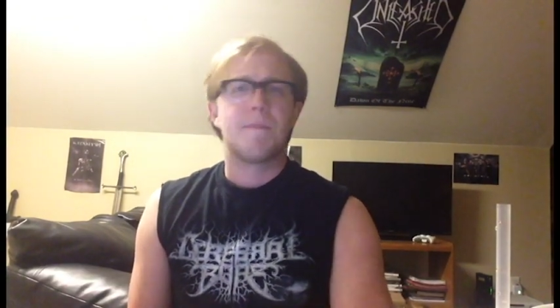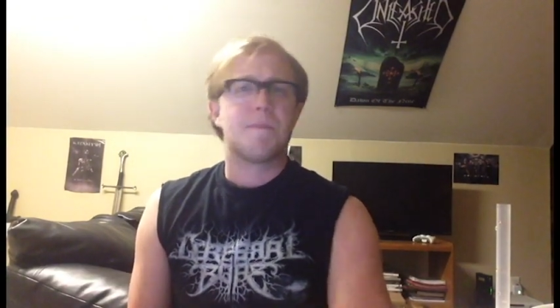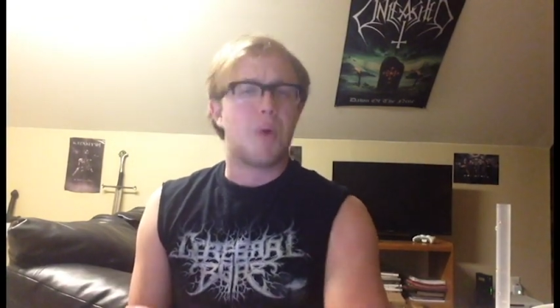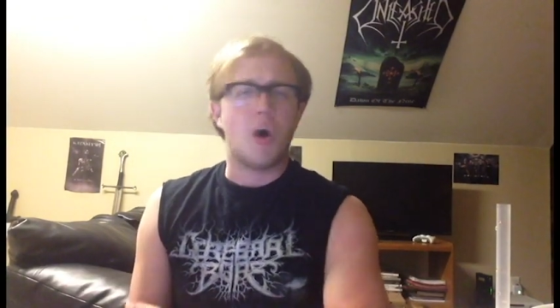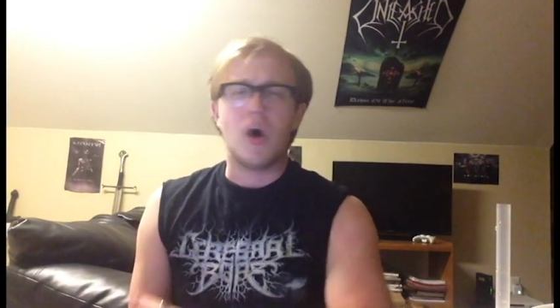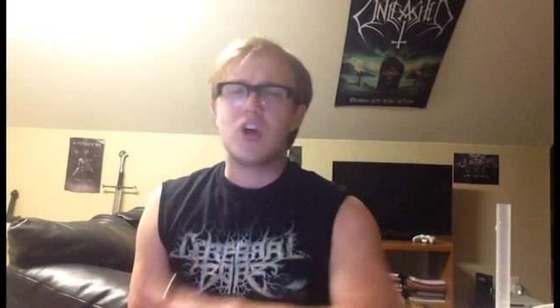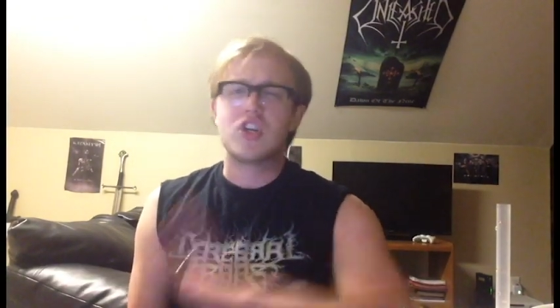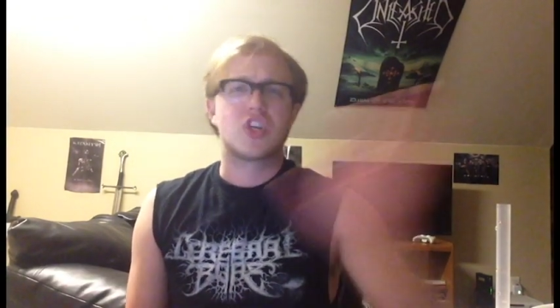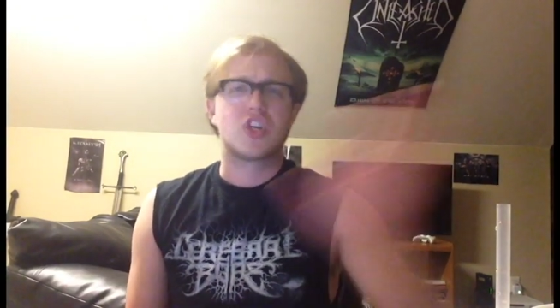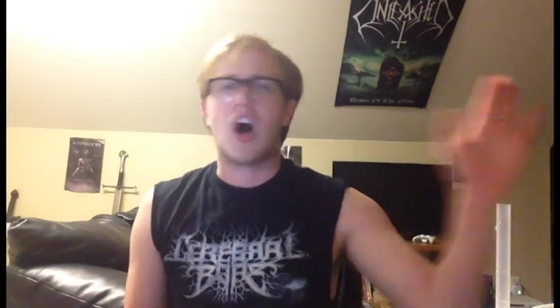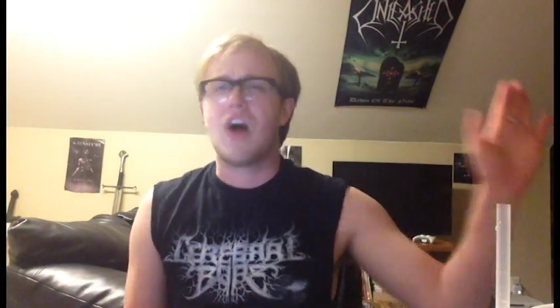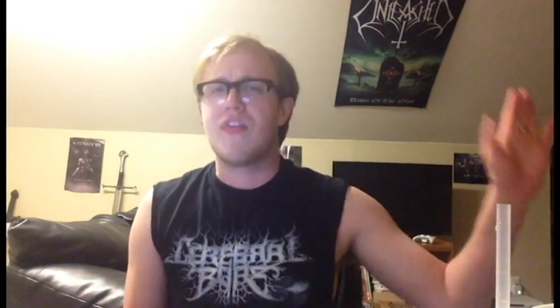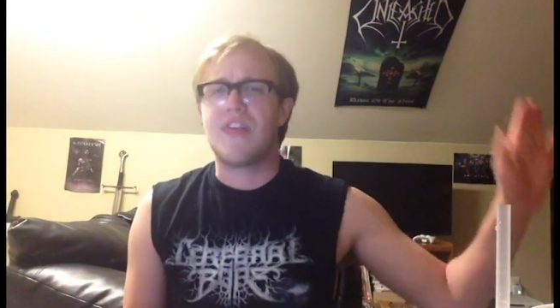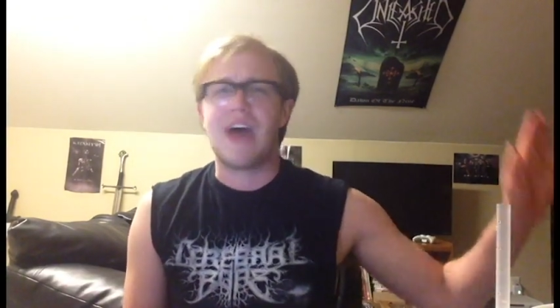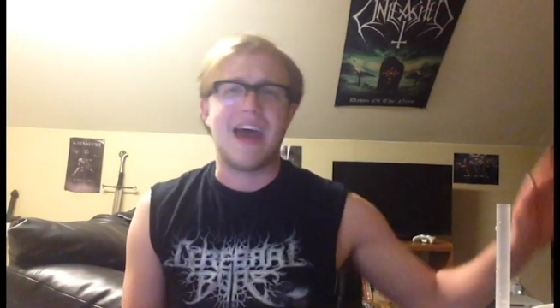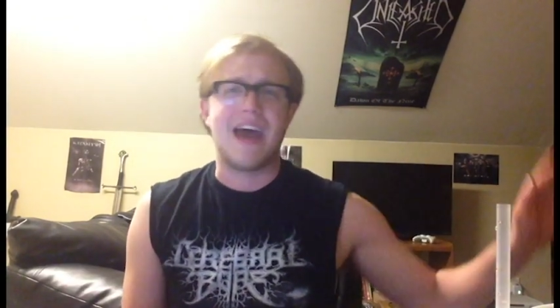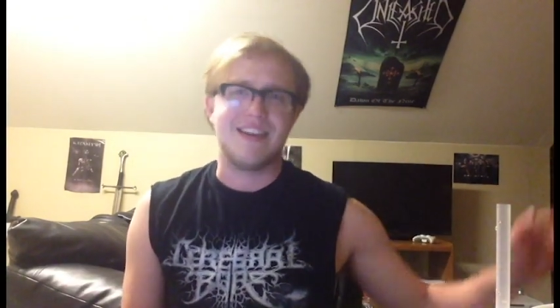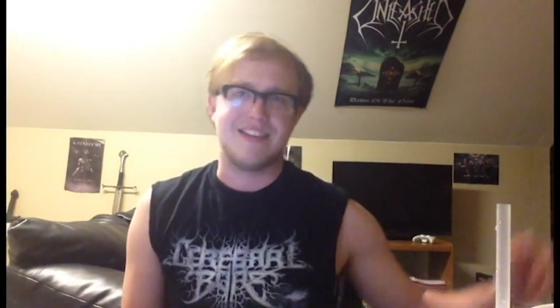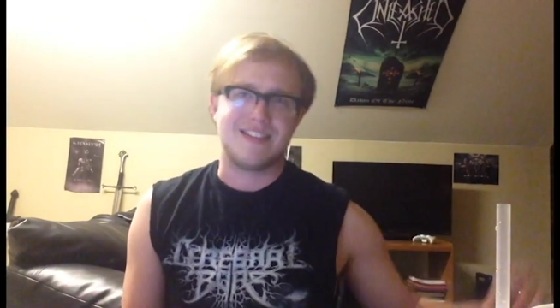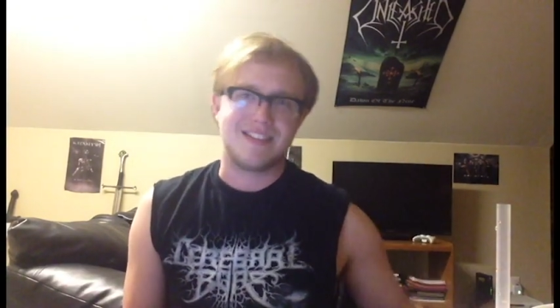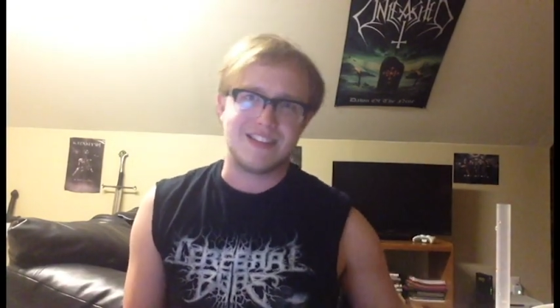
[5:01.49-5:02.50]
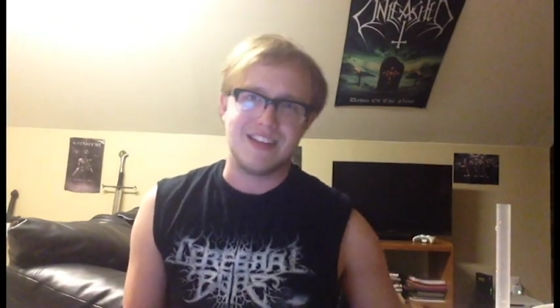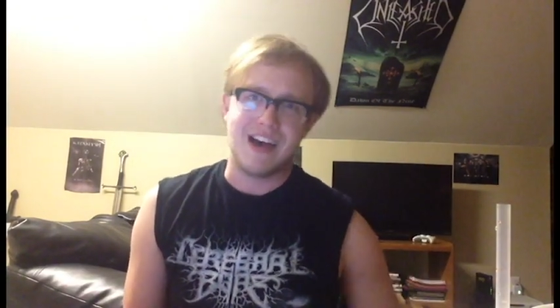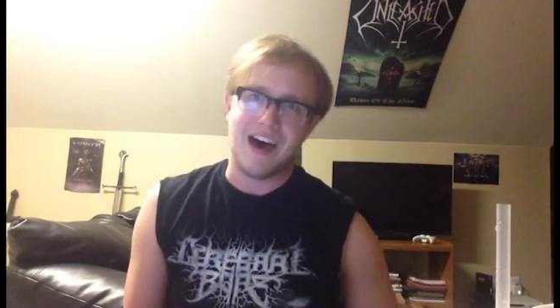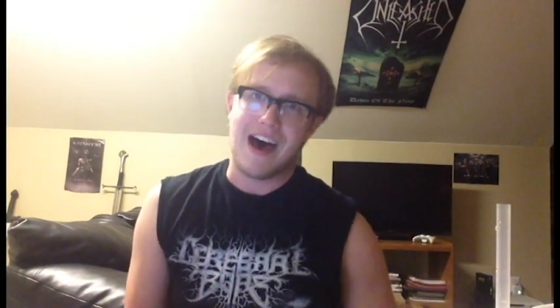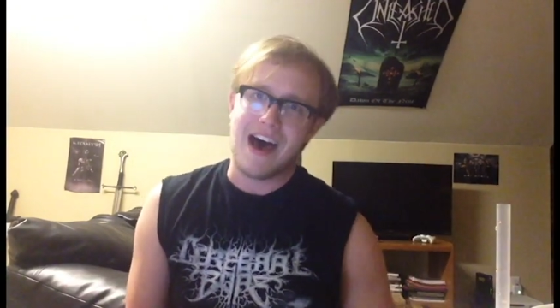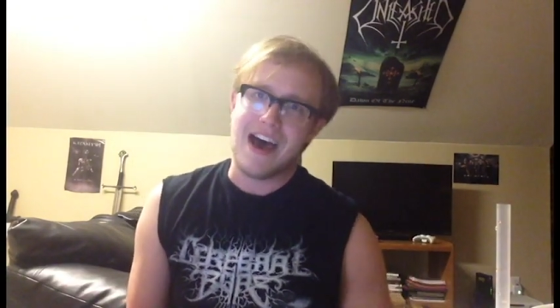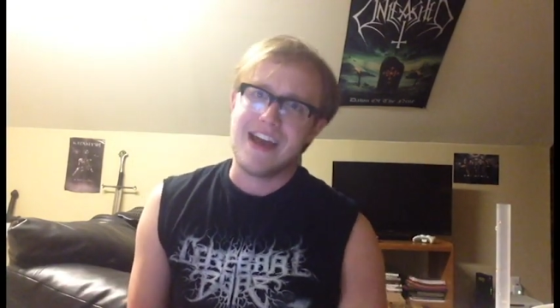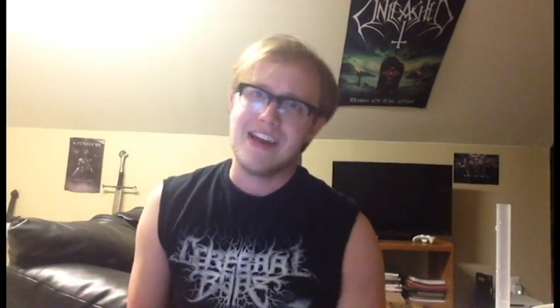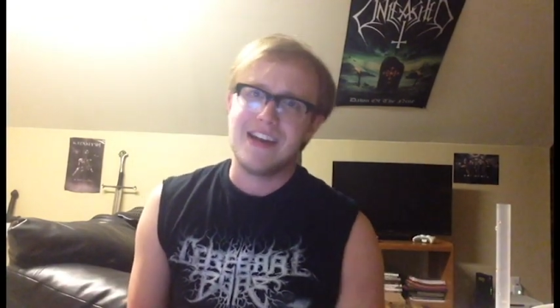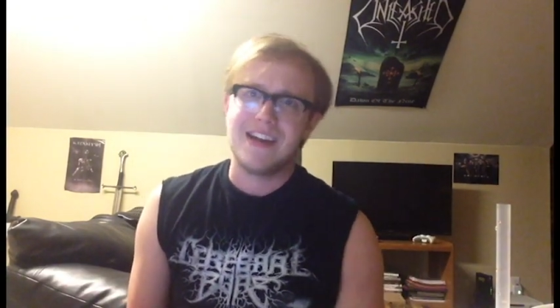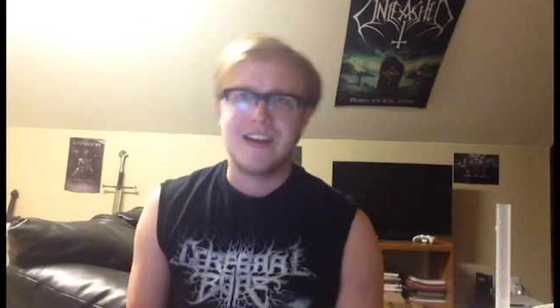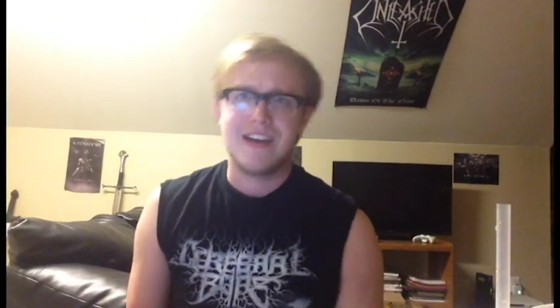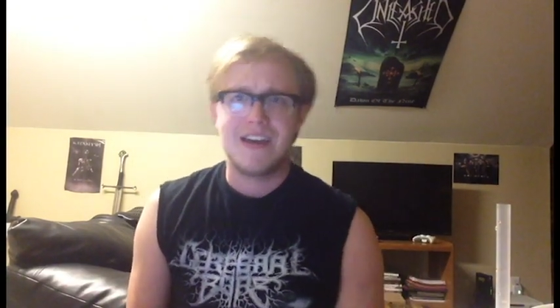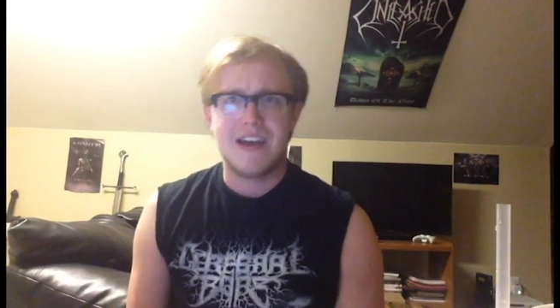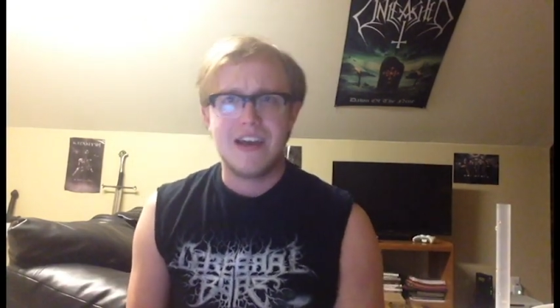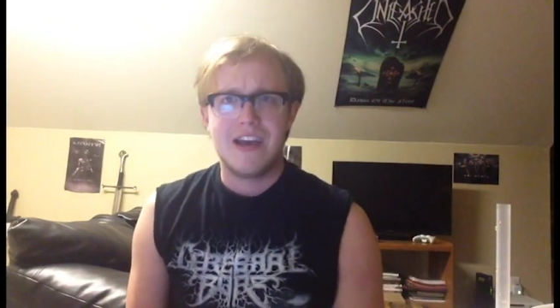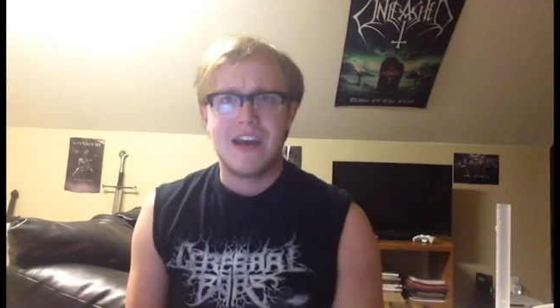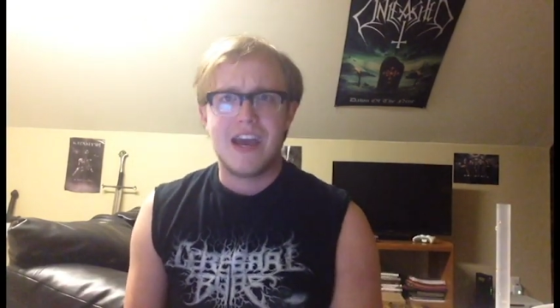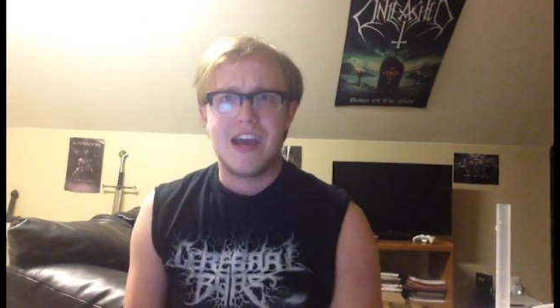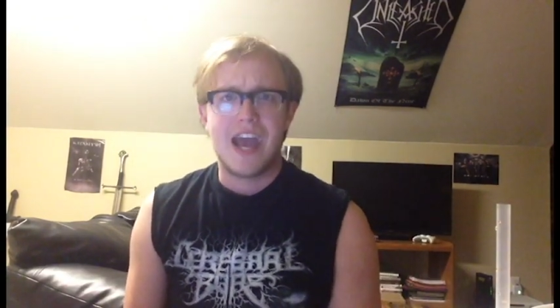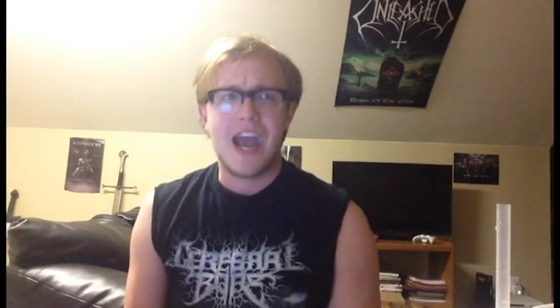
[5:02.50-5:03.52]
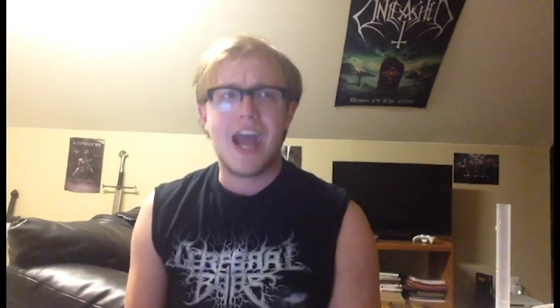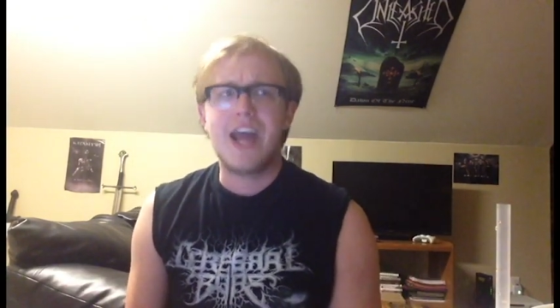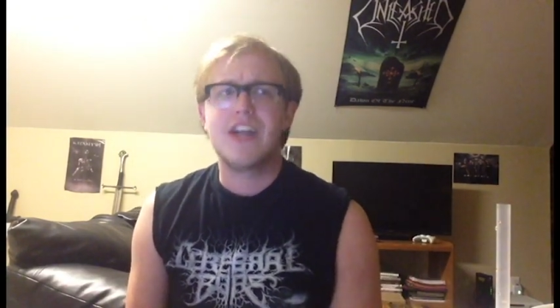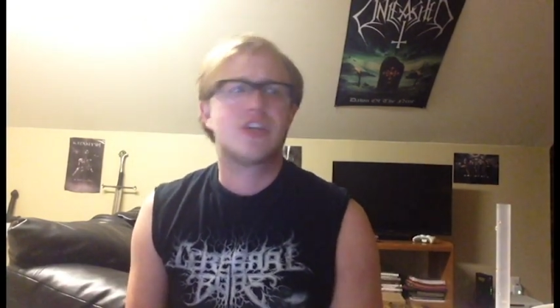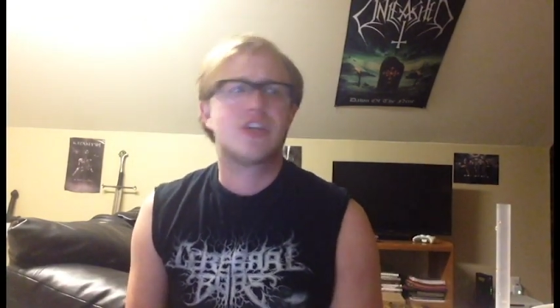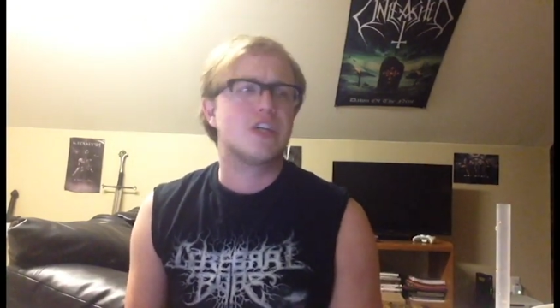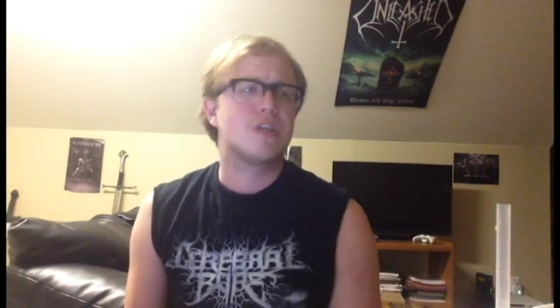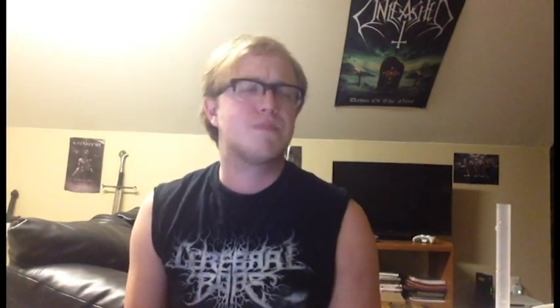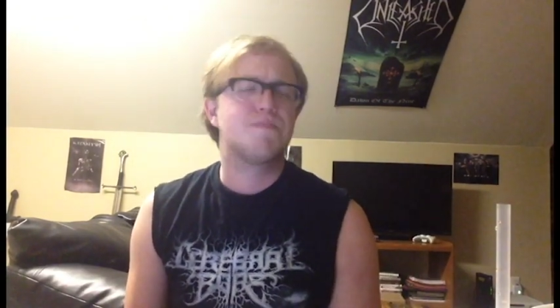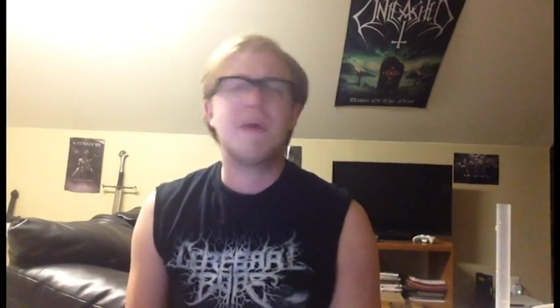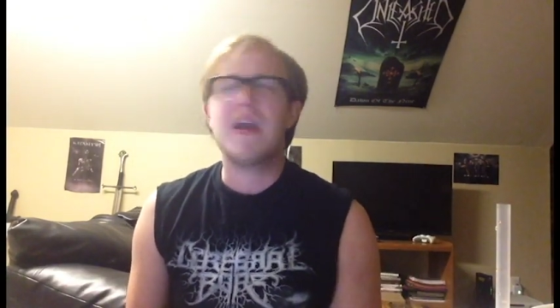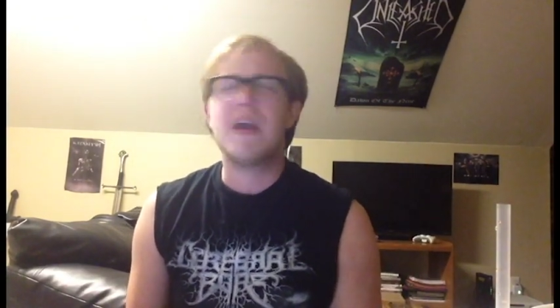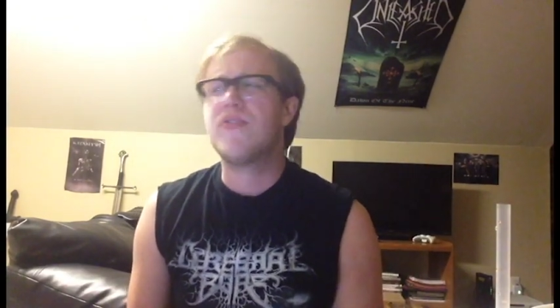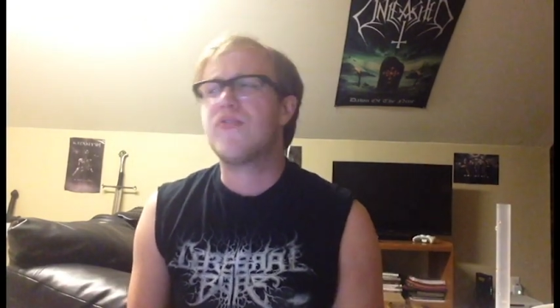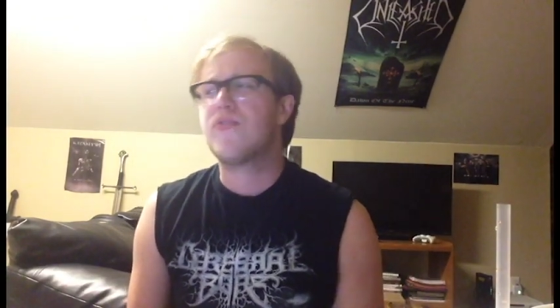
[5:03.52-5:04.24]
Push all that aside and just be